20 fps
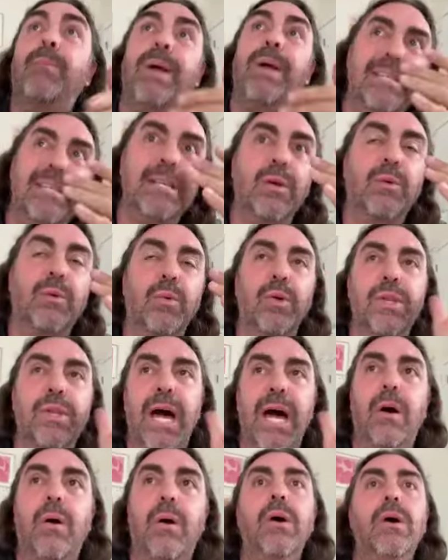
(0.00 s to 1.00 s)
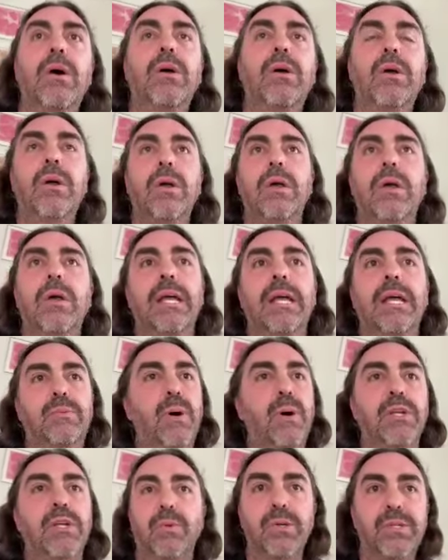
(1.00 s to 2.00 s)
basic rule now, it's
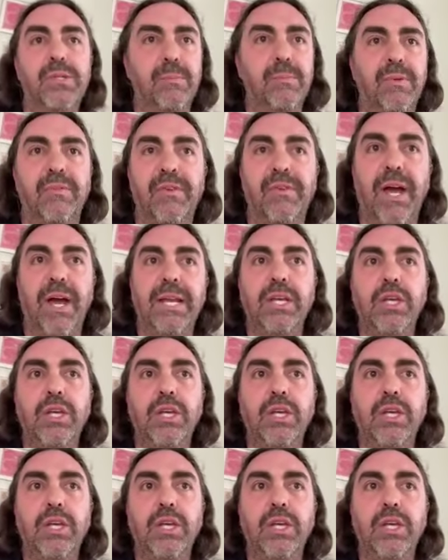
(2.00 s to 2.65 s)
much more simplified.